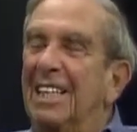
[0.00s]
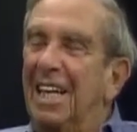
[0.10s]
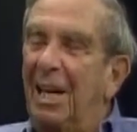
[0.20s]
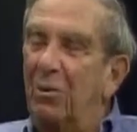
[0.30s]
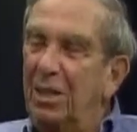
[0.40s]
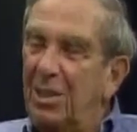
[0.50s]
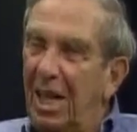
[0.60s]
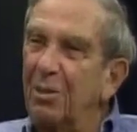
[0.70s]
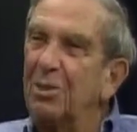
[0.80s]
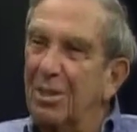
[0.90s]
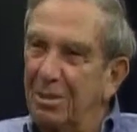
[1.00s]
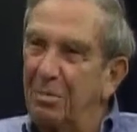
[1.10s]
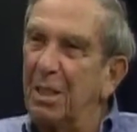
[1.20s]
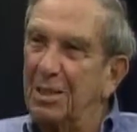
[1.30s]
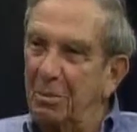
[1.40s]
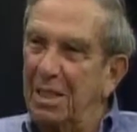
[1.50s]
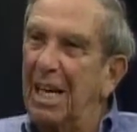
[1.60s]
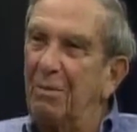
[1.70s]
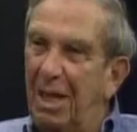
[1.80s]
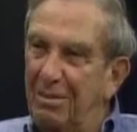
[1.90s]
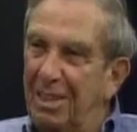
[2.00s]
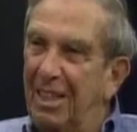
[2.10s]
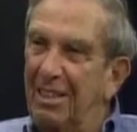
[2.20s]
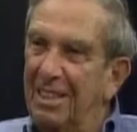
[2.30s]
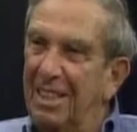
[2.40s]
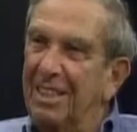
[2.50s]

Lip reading: yeah, I used to spend some time out there.